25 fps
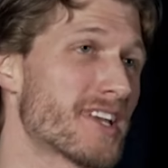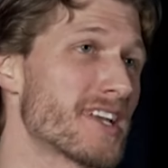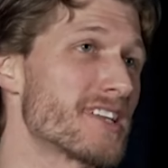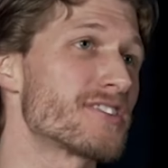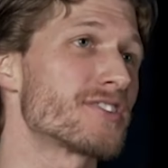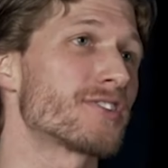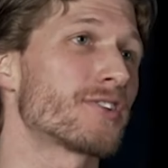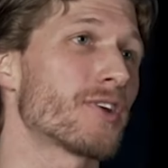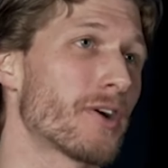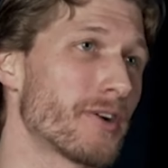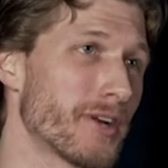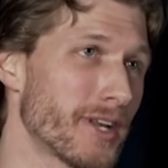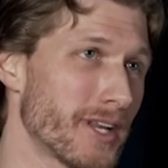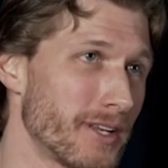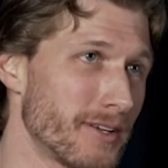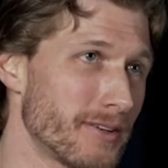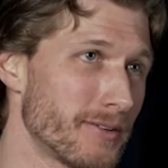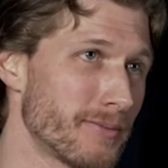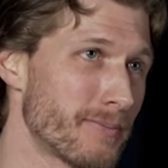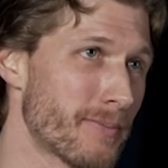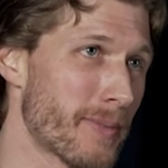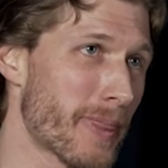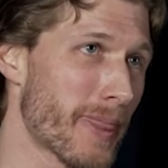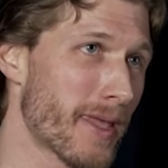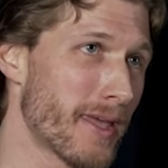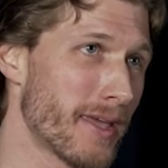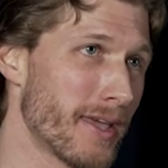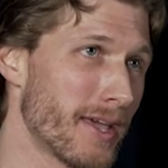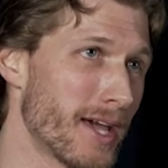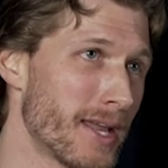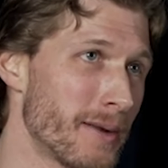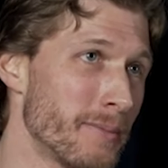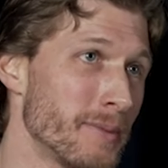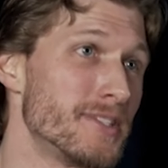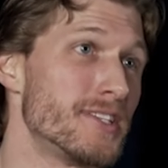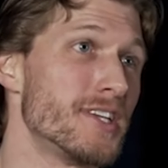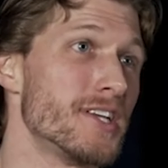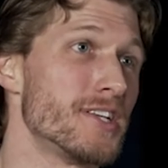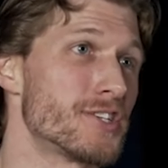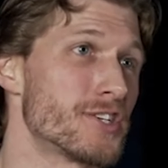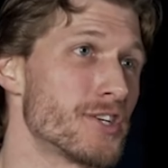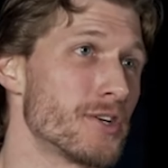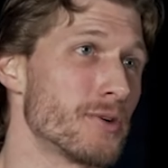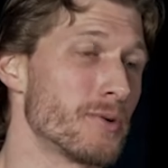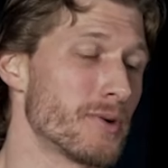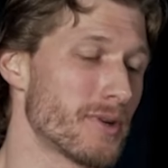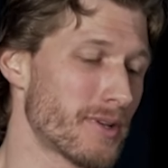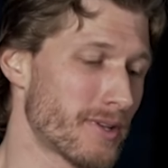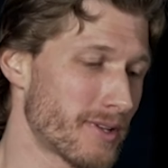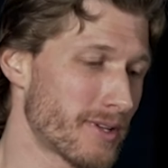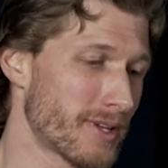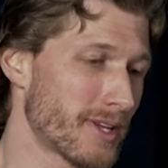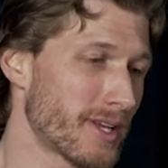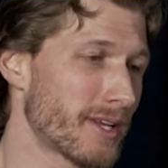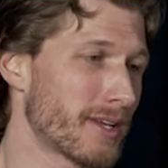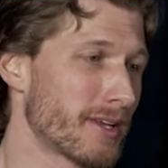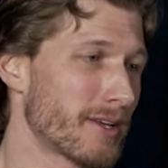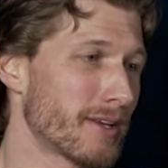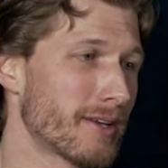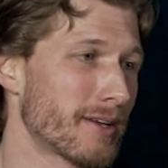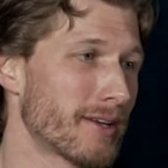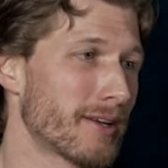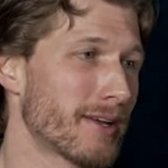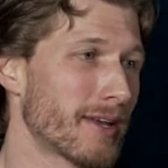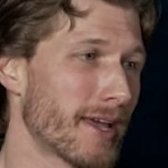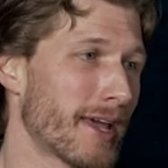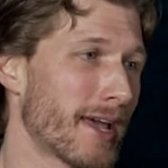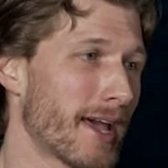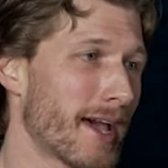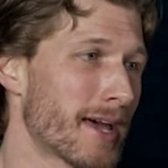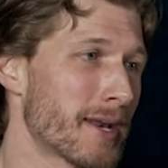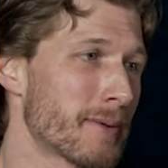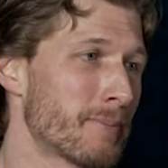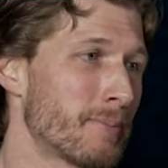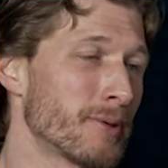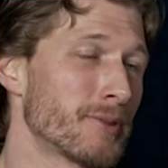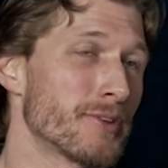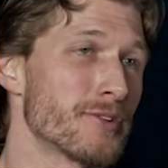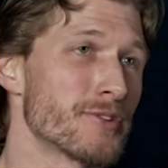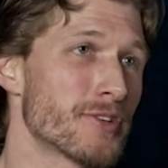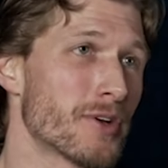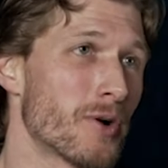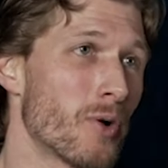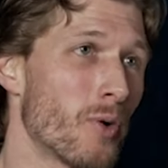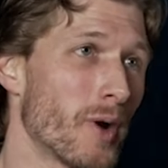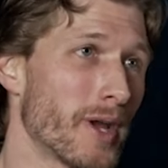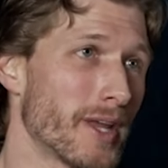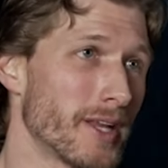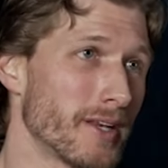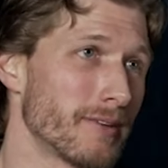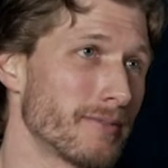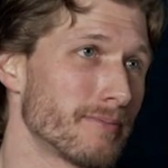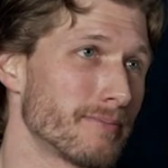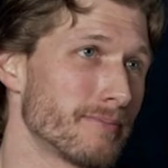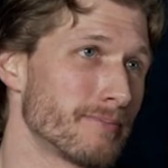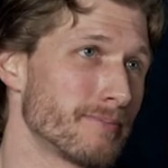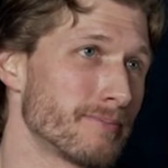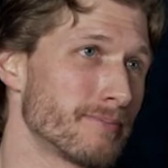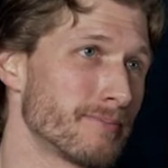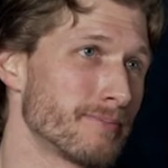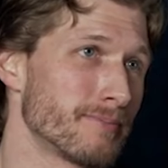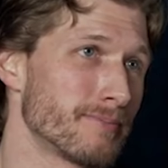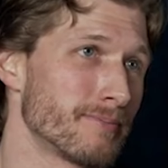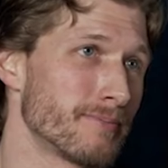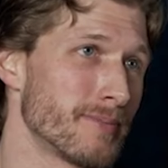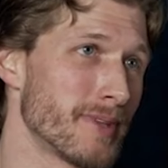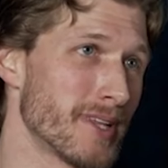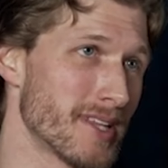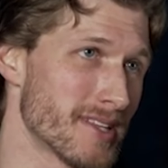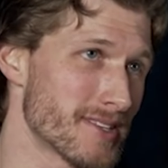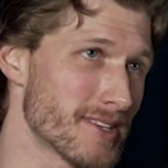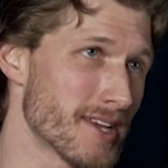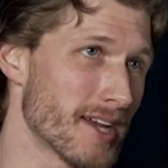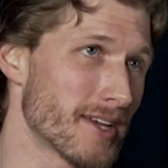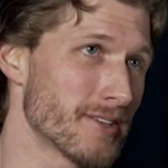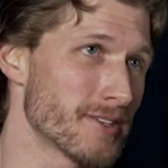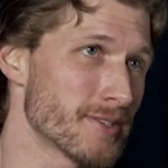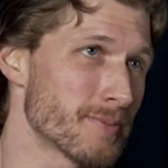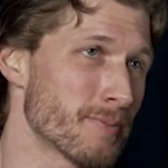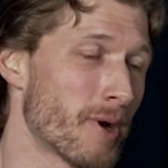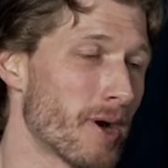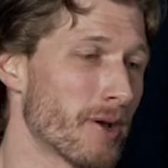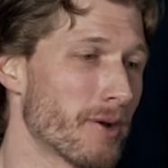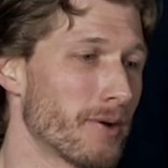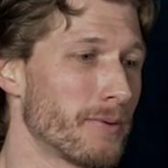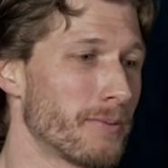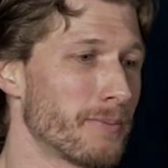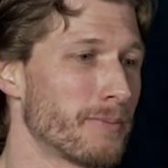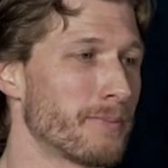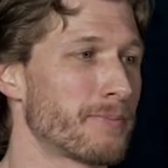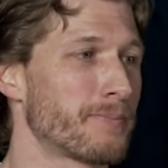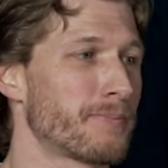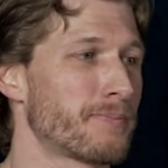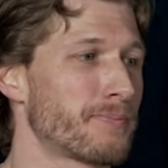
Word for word: this coin in bottle prepared ready to perform, and also how you can do one which is